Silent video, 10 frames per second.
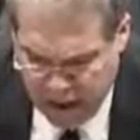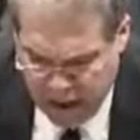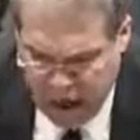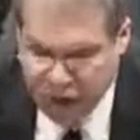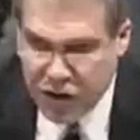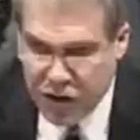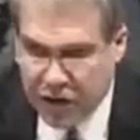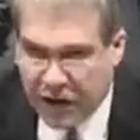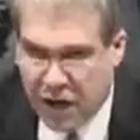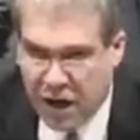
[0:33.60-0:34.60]
I
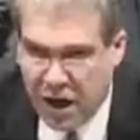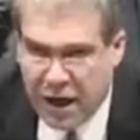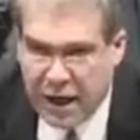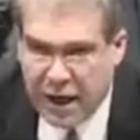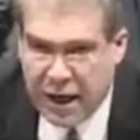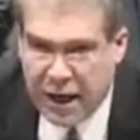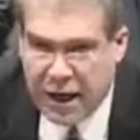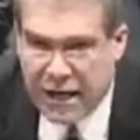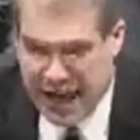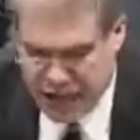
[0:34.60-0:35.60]
served on a
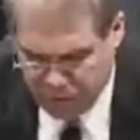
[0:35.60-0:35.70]
task